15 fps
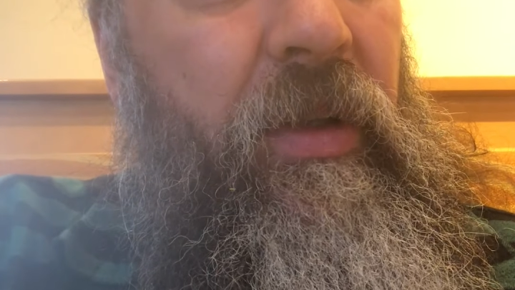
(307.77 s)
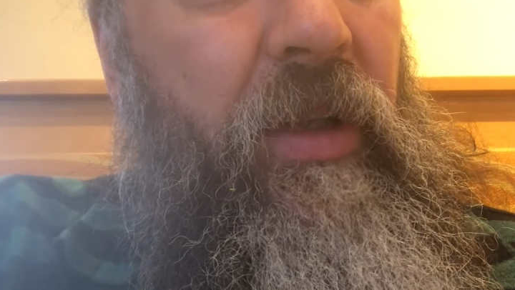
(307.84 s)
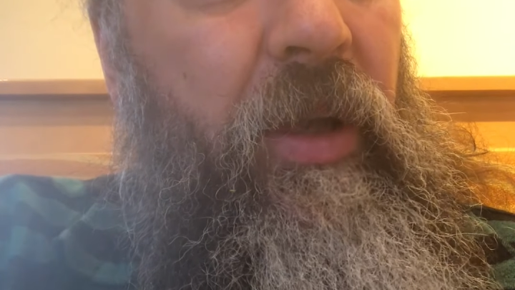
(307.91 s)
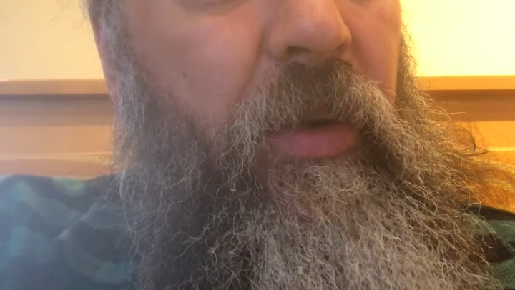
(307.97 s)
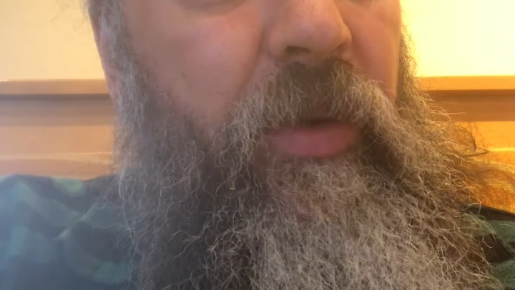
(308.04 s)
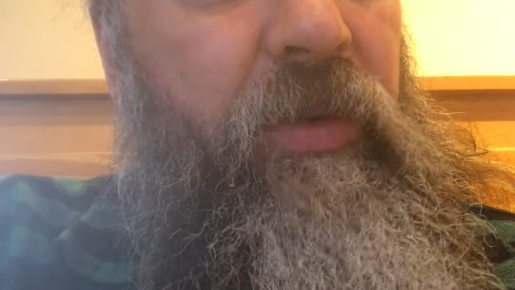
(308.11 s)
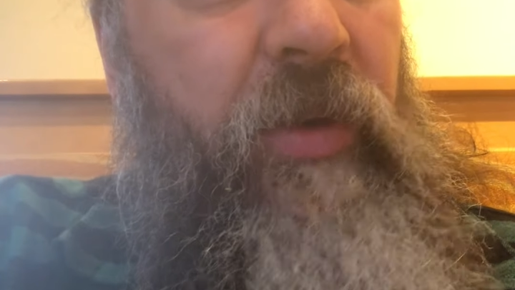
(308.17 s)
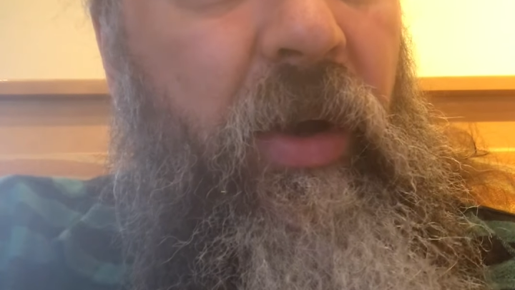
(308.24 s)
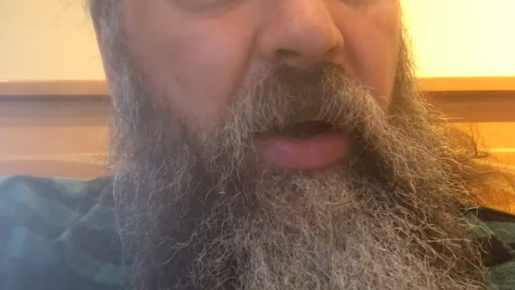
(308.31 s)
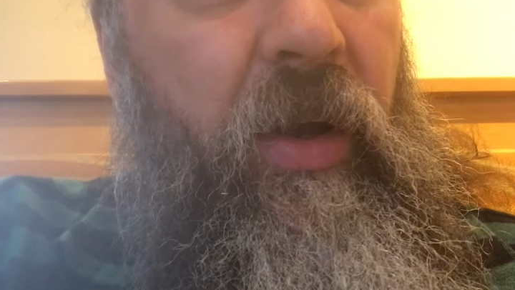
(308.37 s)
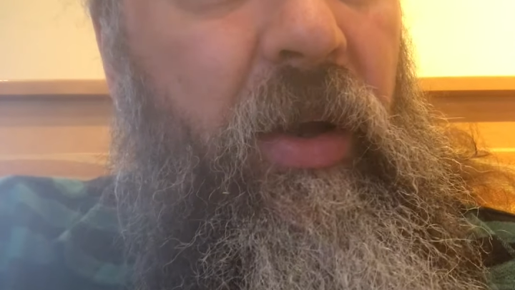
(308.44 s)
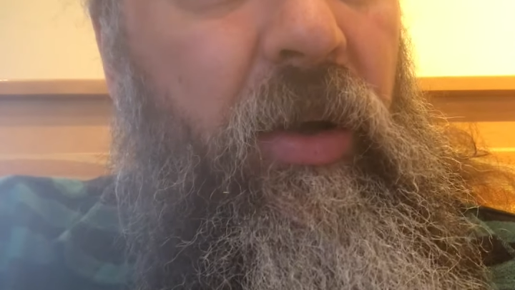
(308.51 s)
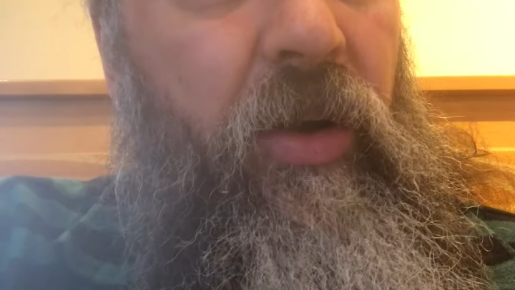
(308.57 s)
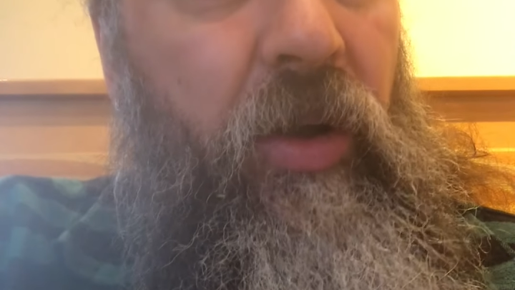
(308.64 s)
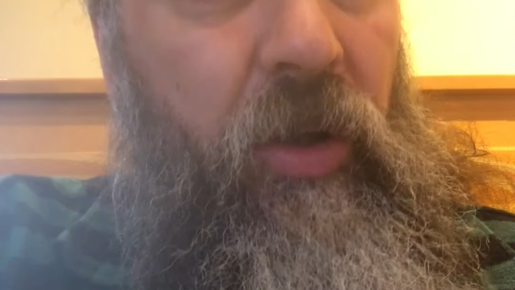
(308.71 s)
It was
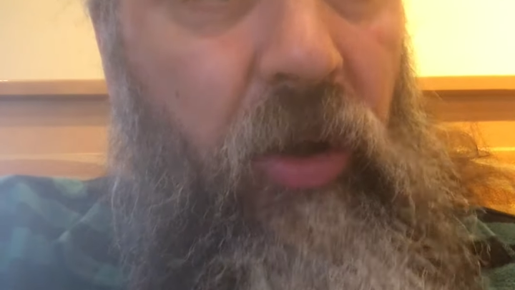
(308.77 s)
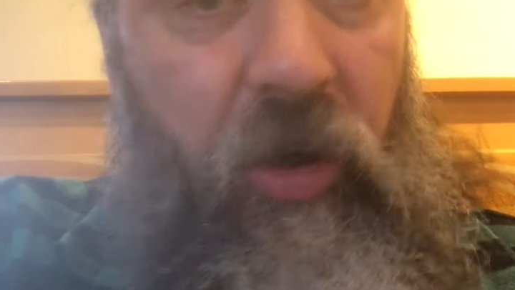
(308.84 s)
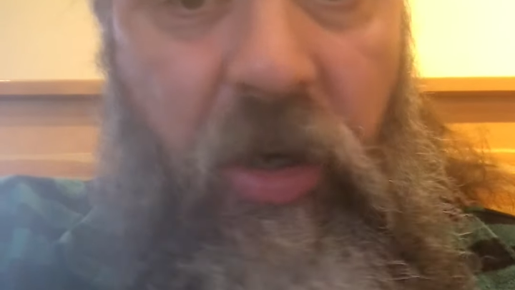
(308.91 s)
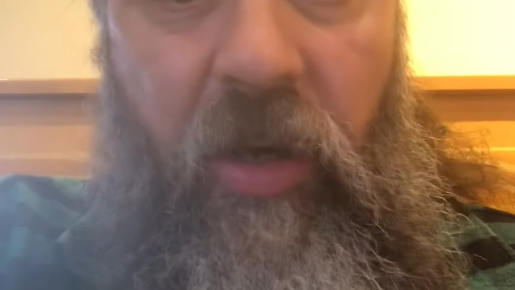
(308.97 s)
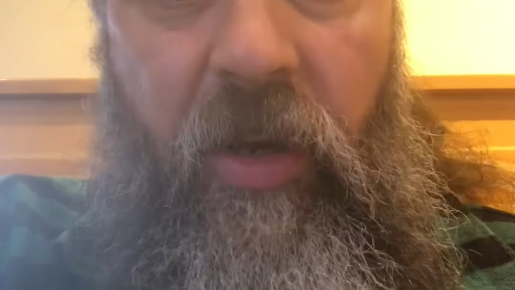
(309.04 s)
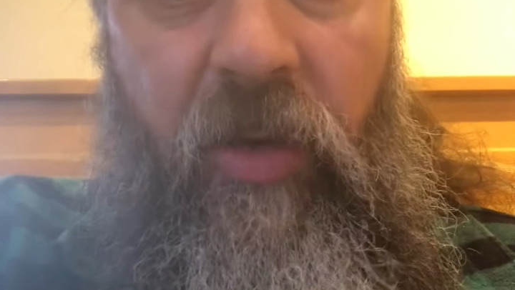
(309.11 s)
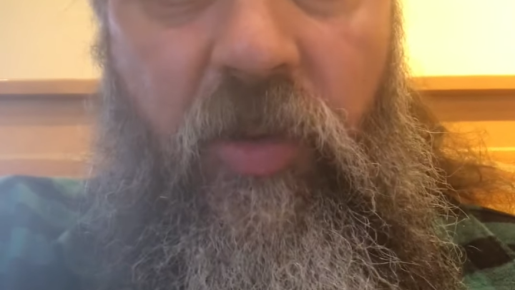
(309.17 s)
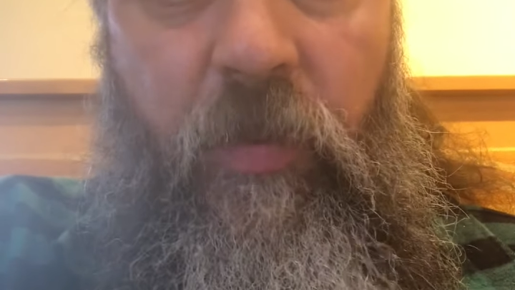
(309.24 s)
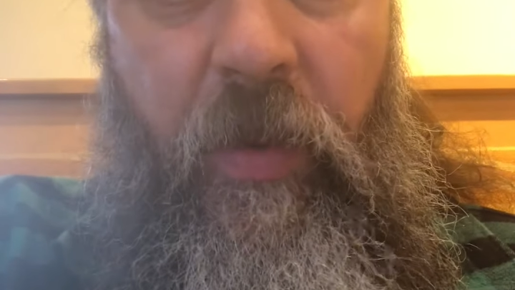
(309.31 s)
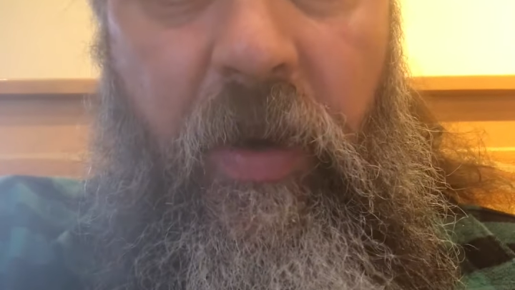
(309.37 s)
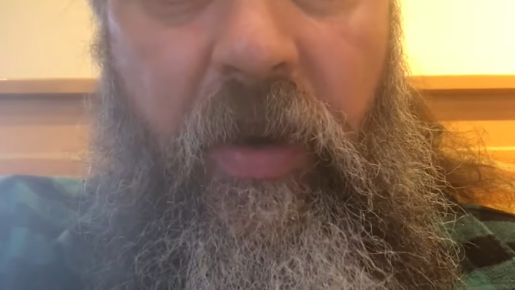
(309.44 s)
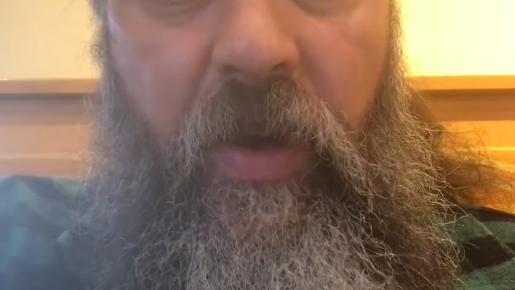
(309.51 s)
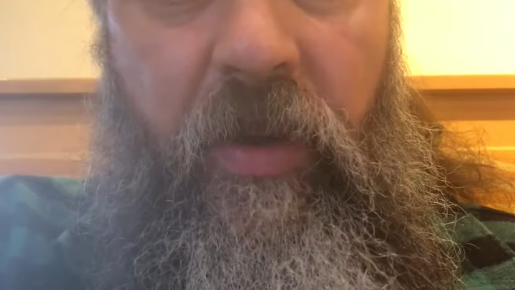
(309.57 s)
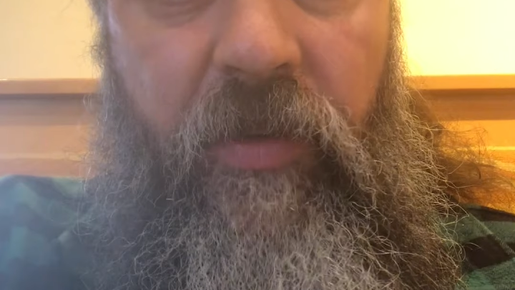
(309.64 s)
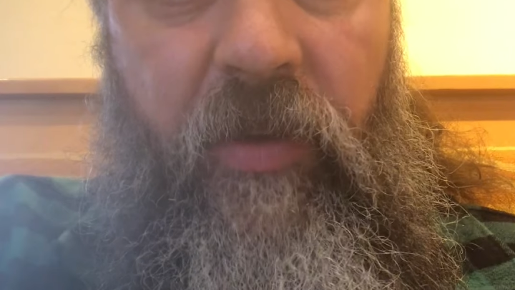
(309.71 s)
a good learning
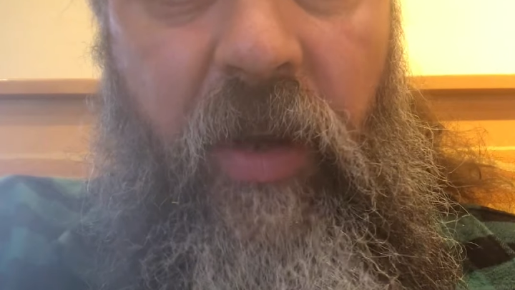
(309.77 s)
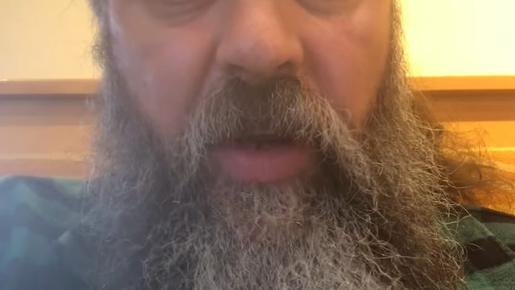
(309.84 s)
experience.